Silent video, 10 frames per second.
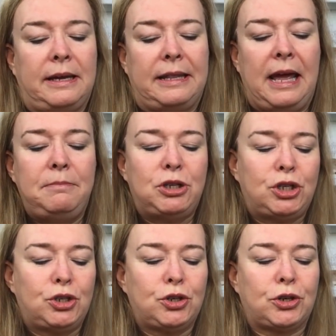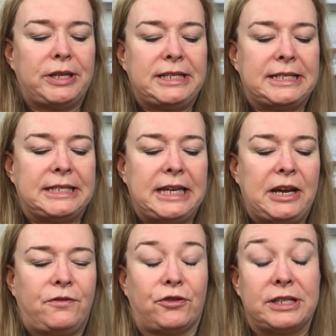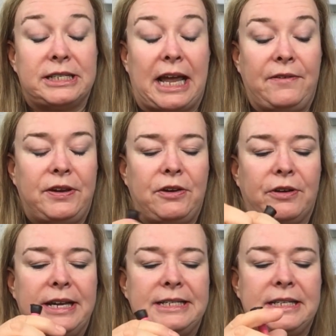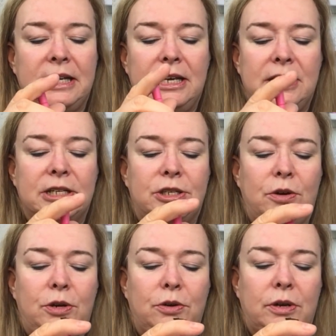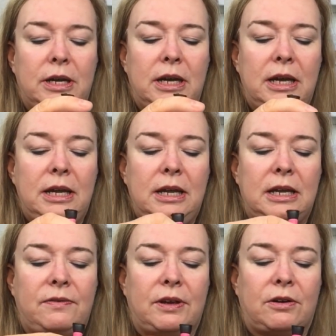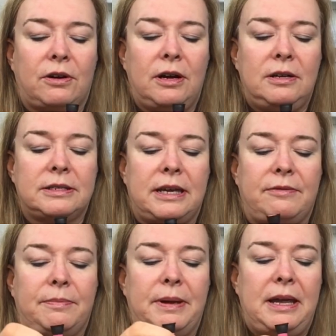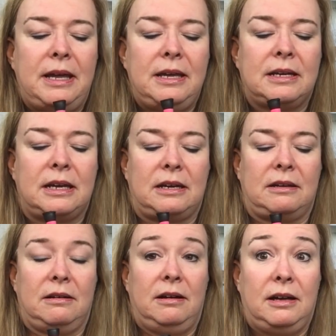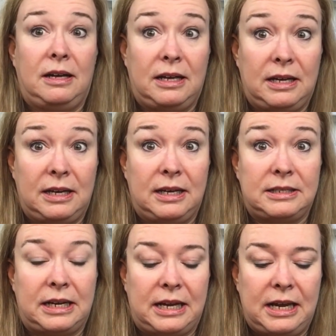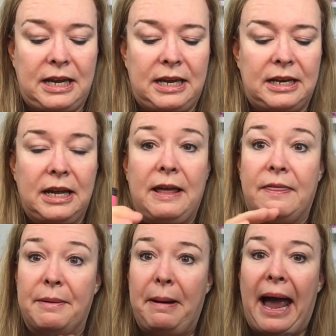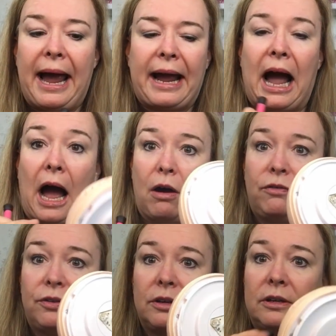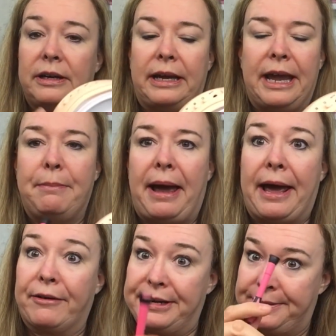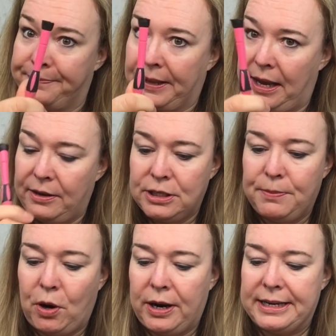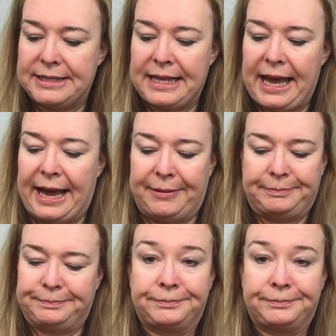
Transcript: And I'm sure this is done for a safety reason, so your kid, if it crawls out of bed, cannot get the back off and get batteries. How smart is that?